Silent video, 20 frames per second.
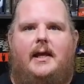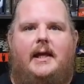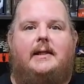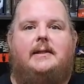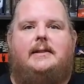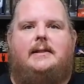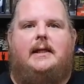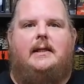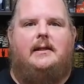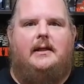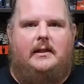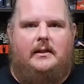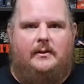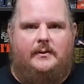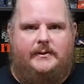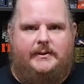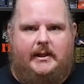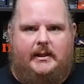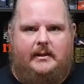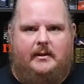instantly
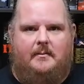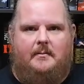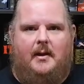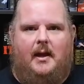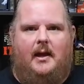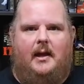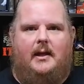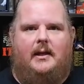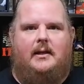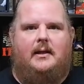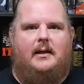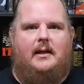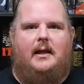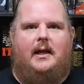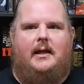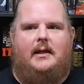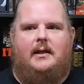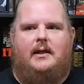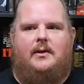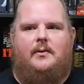losing their mind,
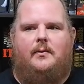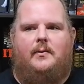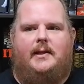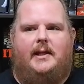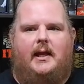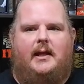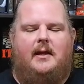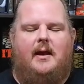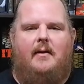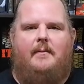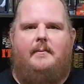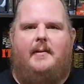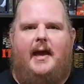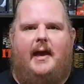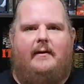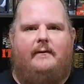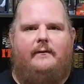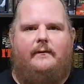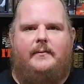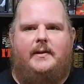and, you know, when they come
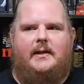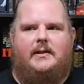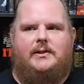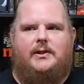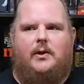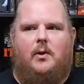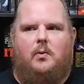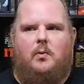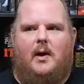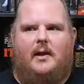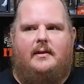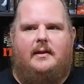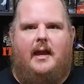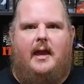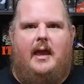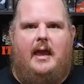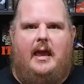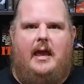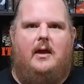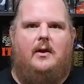back from this, you know, what the
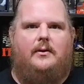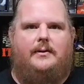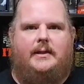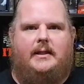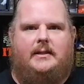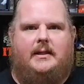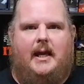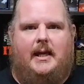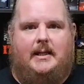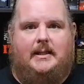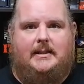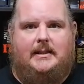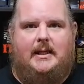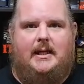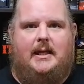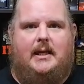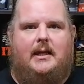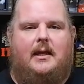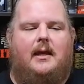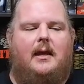hell did they
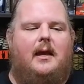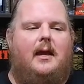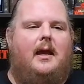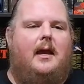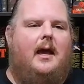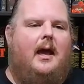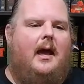see?